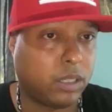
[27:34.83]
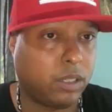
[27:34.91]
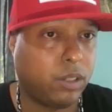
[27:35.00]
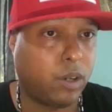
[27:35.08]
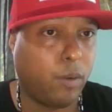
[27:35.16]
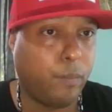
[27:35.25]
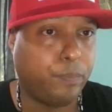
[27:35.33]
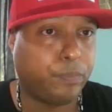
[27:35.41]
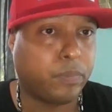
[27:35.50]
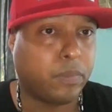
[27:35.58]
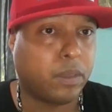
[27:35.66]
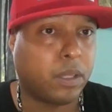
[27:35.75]
You know,
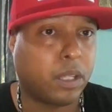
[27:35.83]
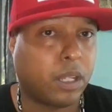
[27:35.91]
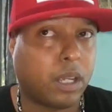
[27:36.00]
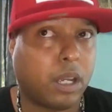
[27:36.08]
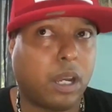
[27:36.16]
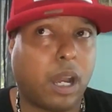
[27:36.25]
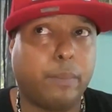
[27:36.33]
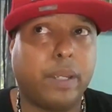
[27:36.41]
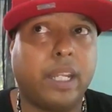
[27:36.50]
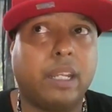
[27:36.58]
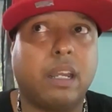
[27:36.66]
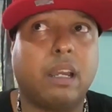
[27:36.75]
I
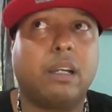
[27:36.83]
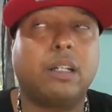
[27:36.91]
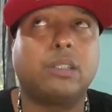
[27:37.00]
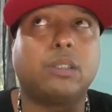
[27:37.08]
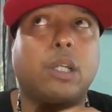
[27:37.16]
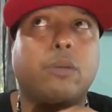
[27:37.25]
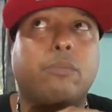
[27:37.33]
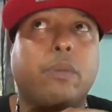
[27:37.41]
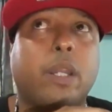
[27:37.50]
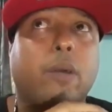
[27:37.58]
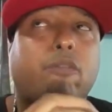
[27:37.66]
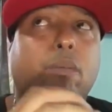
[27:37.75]
mean,
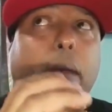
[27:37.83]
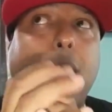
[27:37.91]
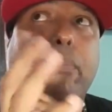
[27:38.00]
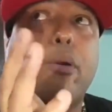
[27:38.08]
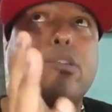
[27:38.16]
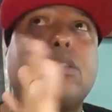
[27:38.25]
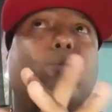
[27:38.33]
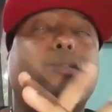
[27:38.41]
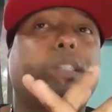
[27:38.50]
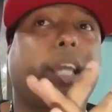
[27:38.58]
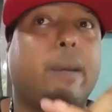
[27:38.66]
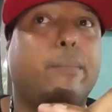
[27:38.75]
from my personal
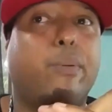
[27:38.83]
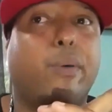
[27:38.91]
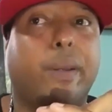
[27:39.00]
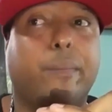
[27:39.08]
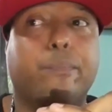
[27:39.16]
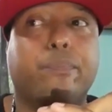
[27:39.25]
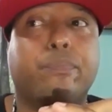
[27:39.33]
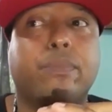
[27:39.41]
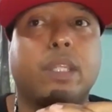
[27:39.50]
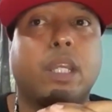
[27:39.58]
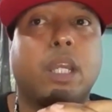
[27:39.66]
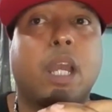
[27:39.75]
standpoint,
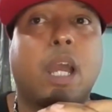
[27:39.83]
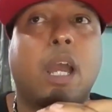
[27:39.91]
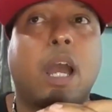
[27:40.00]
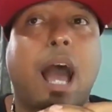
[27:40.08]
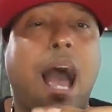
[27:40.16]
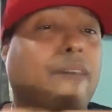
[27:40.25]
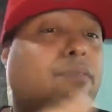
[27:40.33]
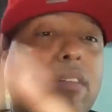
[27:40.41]
I've